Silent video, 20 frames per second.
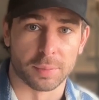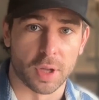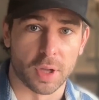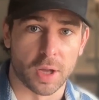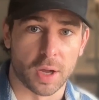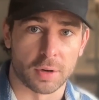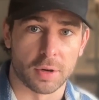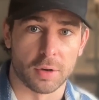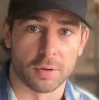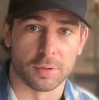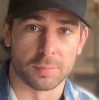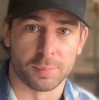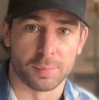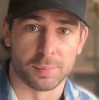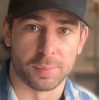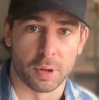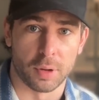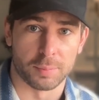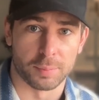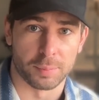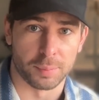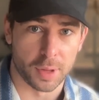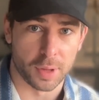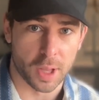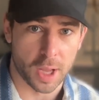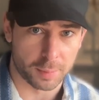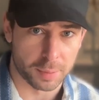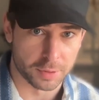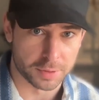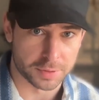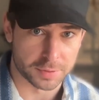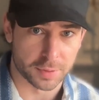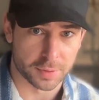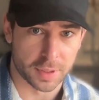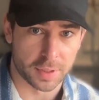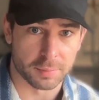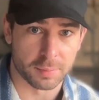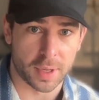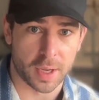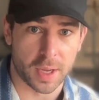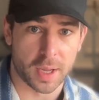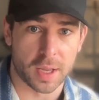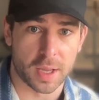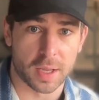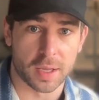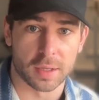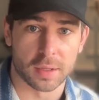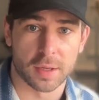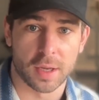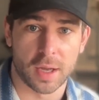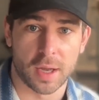blog post written by